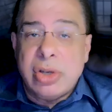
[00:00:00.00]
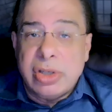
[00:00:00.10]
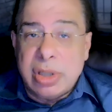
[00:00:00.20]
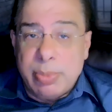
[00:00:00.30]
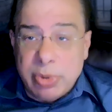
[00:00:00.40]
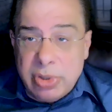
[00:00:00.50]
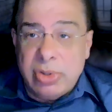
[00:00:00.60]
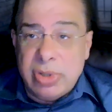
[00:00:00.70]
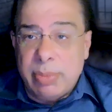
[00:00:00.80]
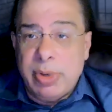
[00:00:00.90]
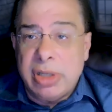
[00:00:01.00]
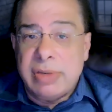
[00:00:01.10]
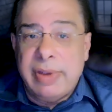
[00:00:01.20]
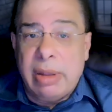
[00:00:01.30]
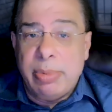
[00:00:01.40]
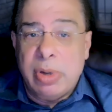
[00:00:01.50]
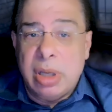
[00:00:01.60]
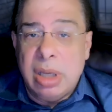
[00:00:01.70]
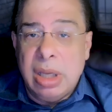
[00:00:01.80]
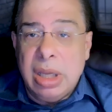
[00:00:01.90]
starts to produce a bunch of
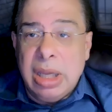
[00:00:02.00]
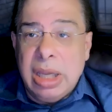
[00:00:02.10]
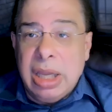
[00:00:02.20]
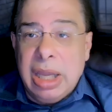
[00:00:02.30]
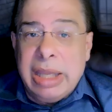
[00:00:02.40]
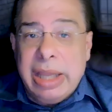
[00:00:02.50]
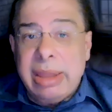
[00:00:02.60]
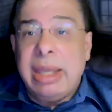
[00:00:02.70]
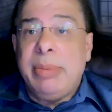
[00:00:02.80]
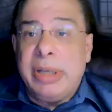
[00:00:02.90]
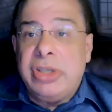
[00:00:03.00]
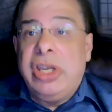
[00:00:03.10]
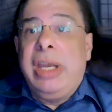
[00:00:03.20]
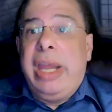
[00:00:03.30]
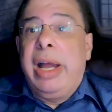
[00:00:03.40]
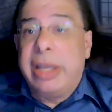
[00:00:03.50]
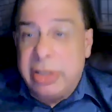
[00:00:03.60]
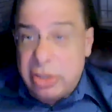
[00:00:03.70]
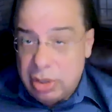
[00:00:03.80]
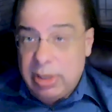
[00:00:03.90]
output and then think about Gen AI
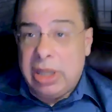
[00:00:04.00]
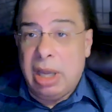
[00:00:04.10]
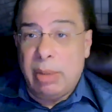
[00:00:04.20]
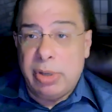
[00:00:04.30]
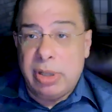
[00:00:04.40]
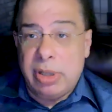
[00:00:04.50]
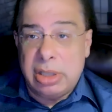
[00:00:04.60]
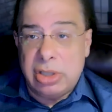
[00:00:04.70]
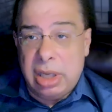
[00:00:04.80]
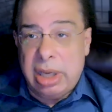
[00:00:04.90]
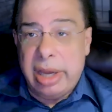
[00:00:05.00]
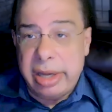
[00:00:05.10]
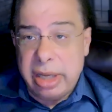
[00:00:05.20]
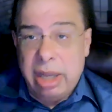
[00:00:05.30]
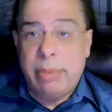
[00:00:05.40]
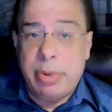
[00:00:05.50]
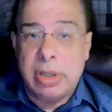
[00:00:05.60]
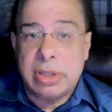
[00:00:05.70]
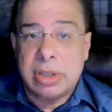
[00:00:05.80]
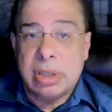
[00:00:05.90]
consuming the output that Gen AI
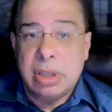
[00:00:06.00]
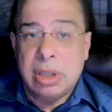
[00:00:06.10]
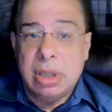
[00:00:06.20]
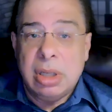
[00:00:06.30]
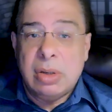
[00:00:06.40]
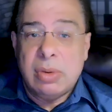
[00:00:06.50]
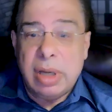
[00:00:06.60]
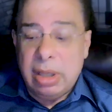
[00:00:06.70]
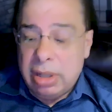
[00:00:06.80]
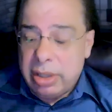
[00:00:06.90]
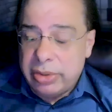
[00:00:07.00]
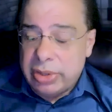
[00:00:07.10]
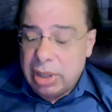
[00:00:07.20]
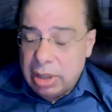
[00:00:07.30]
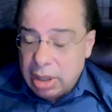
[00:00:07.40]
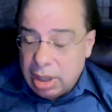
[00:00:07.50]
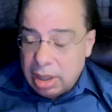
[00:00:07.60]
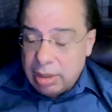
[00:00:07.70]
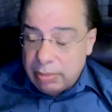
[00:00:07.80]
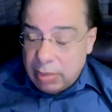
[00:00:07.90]
outputs, right? There's a,
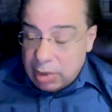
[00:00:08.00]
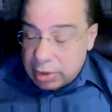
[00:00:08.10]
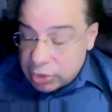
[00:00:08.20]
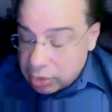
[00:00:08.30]
um, a